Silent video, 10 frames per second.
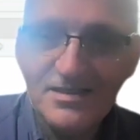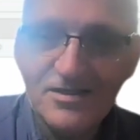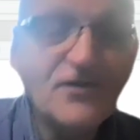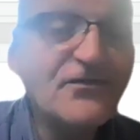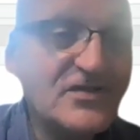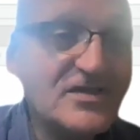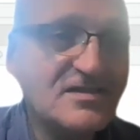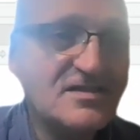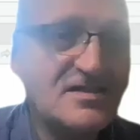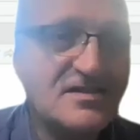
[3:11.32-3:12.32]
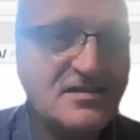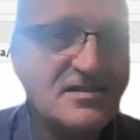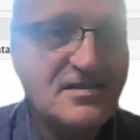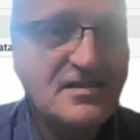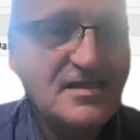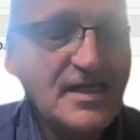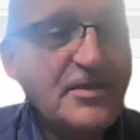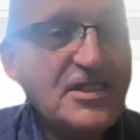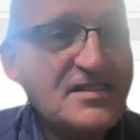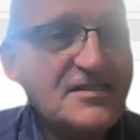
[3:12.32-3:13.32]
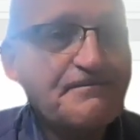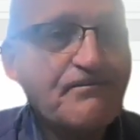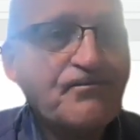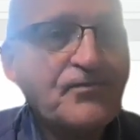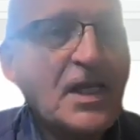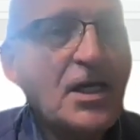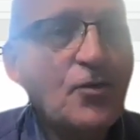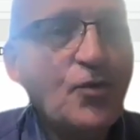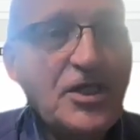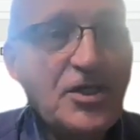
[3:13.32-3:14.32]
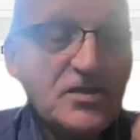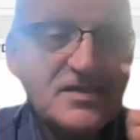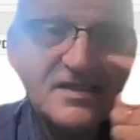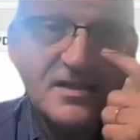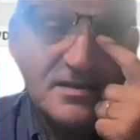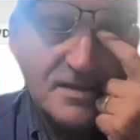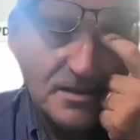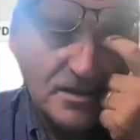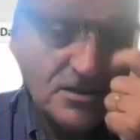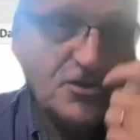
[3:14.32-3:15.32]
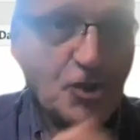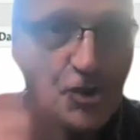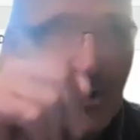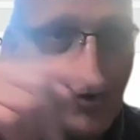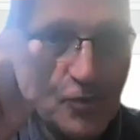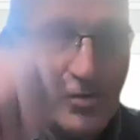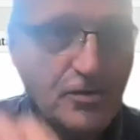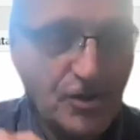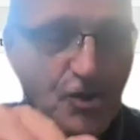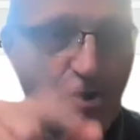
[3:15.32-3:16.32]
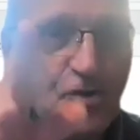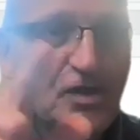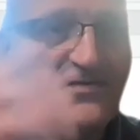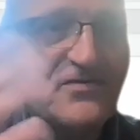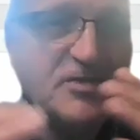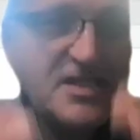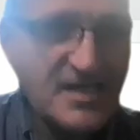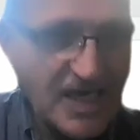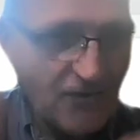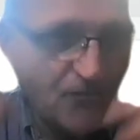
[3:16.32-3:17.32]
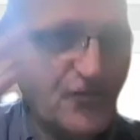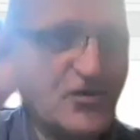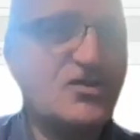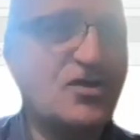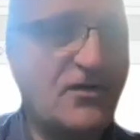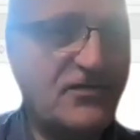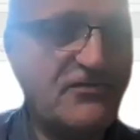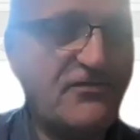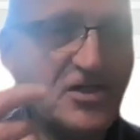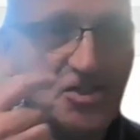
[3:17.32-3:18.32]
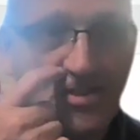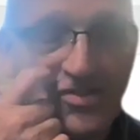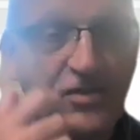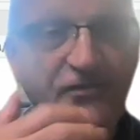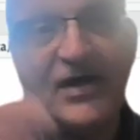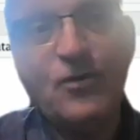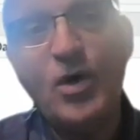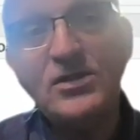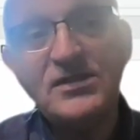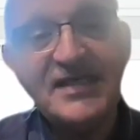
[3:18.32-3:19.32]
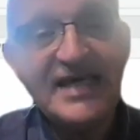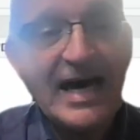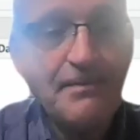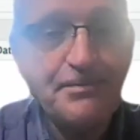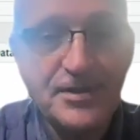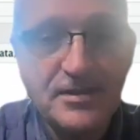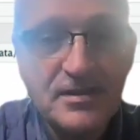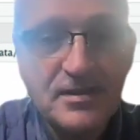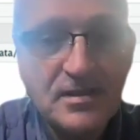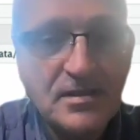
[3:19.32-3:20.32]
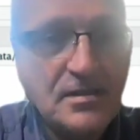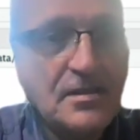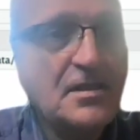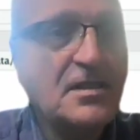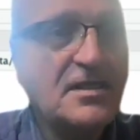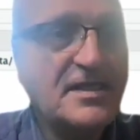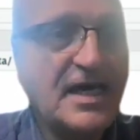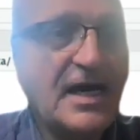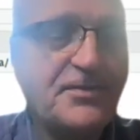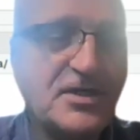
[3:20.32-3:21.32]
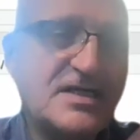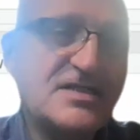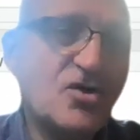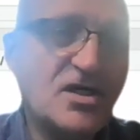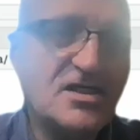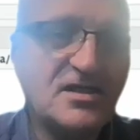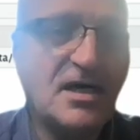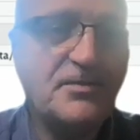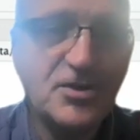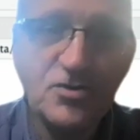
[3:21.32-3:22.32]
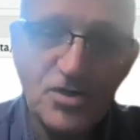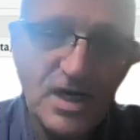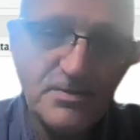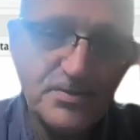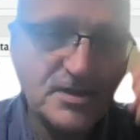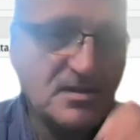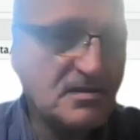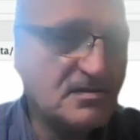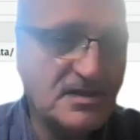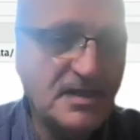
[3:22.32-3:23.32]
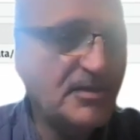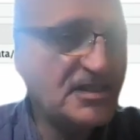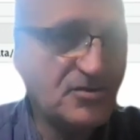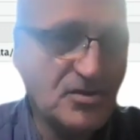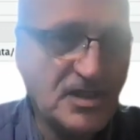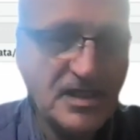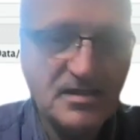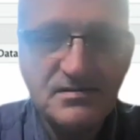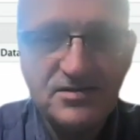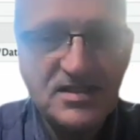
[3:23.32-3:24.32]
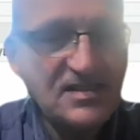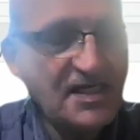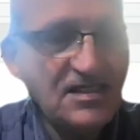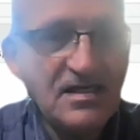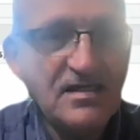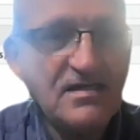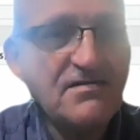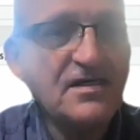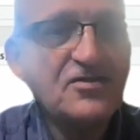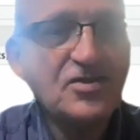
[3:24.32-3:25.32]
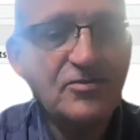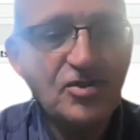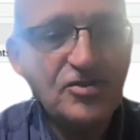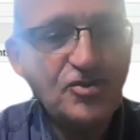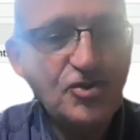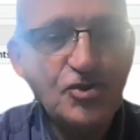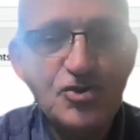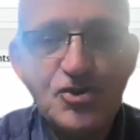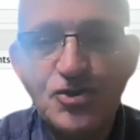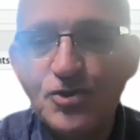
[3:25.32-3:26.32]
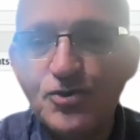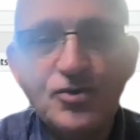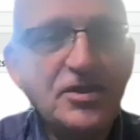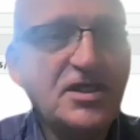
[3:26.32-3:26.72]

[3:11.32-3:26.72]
confidence limits, we use the Q. The Q gives me the inverse of the function. So if I want the upper, let's call it upper or upper limit or just anything. So I'm going to use U